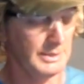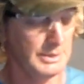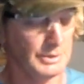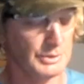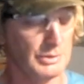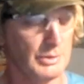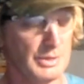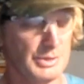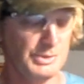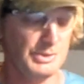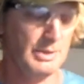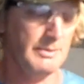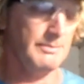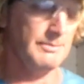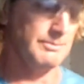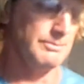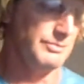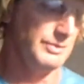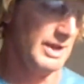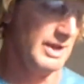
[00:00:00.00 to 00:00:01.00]
Because there are
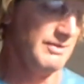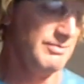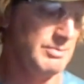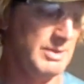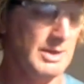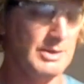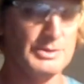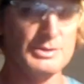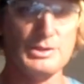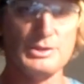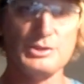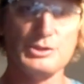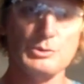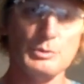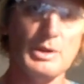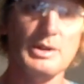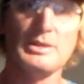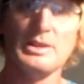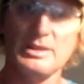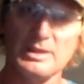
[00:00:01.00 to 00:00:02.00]
some knife makers that
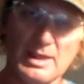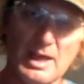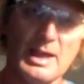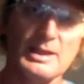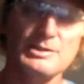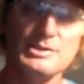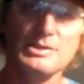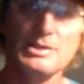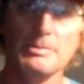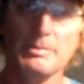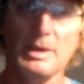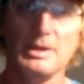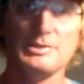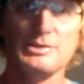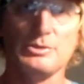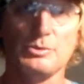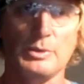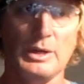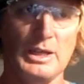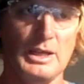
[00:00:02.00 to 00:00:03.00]
swear that's the
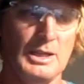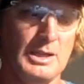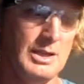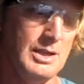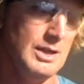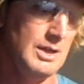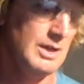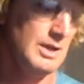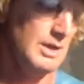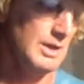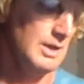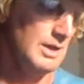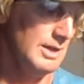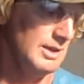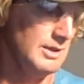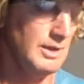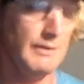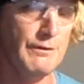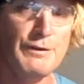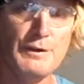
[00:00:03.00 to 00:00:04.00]
best way.
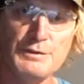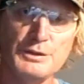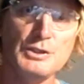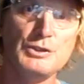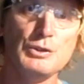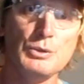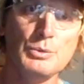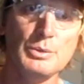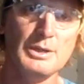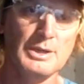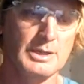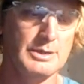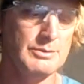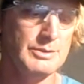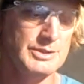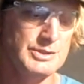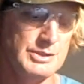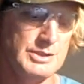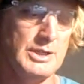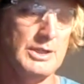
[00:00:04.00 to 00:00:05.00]
That
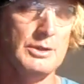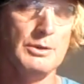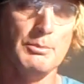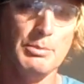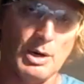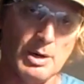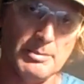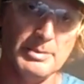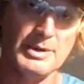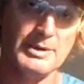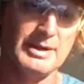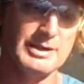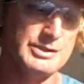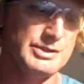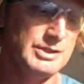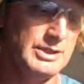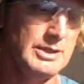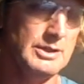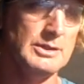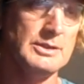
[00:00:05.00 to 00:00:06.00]
52-100 steel, ball bearing
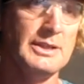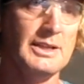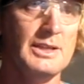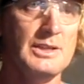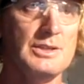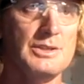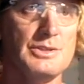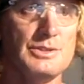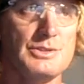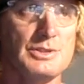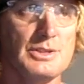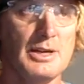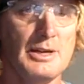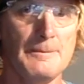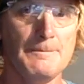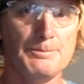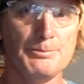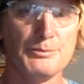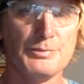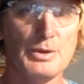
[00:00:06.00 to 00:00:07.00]
steel, is
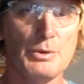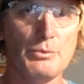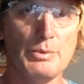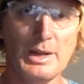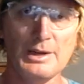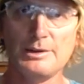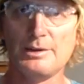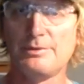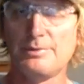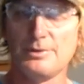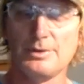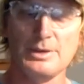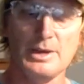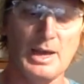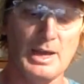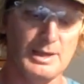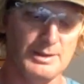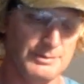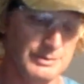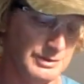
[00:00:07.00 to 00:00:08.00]
rendered for
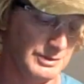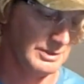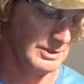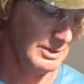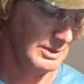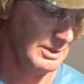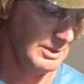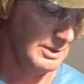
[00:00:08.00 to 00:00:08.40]
knives.